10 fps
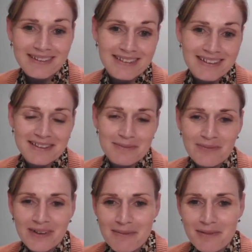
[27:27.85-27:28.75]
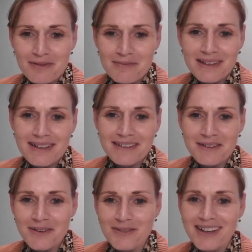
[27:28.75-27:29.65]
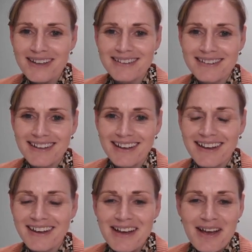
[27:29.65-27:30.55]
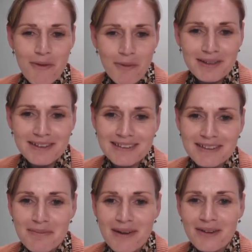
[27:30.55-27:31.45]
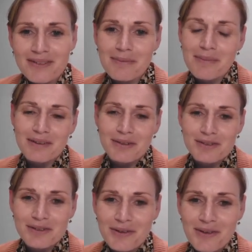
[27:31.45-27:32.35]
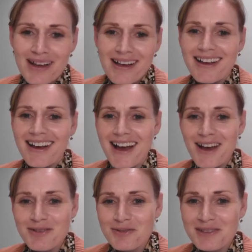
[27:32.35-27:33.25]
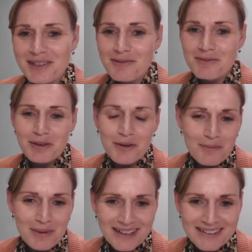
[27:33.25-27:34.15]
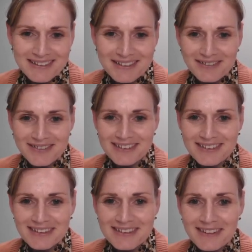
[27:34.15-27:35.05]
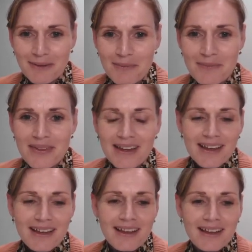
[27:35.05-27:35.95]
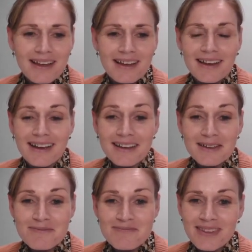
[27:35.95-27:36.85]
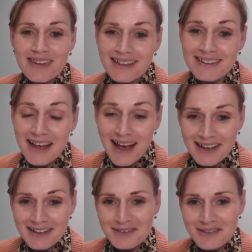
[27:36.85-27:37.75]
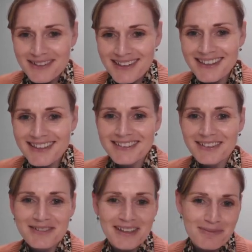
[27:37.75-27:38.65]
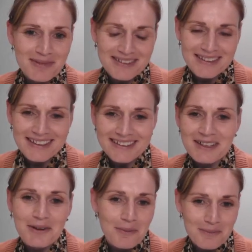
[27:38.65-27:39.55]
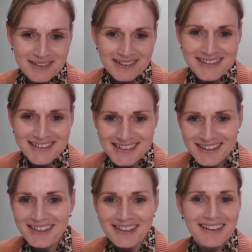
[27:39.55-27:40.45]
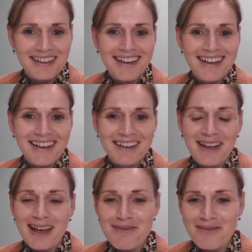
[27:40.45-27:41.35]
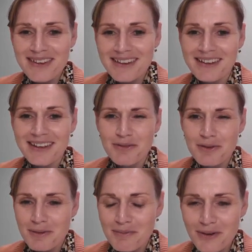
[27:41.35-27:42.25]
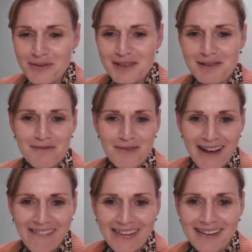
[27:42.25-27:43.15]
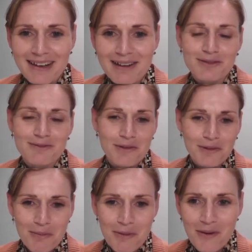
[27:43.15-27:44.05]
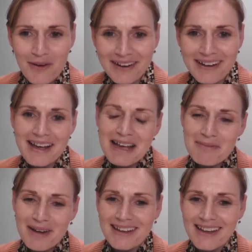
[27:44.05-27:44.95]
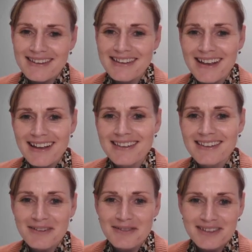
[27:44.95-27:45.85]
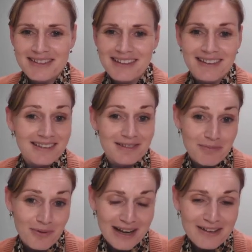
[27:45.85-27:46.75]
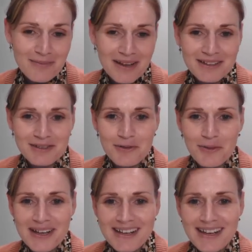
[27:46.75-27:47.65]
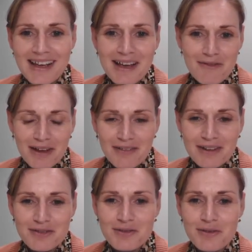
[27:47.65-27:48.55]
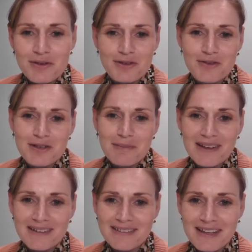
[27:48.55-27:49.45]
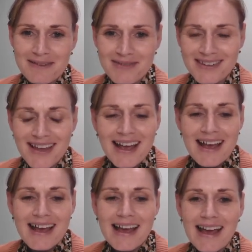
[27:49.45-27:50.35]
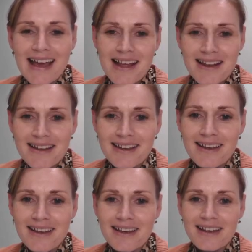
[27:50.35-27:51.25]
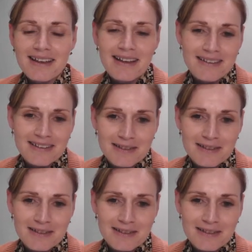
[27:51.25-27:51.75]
just a couple of minutes ago, that it's what is it about, but also how to deal with the complexity of this system. It's a hackathon, so that means it's a competition. I think it will be mostly fun and a lot of group work, but at the end there is some prize money to win, 500 euros for the best teams, and a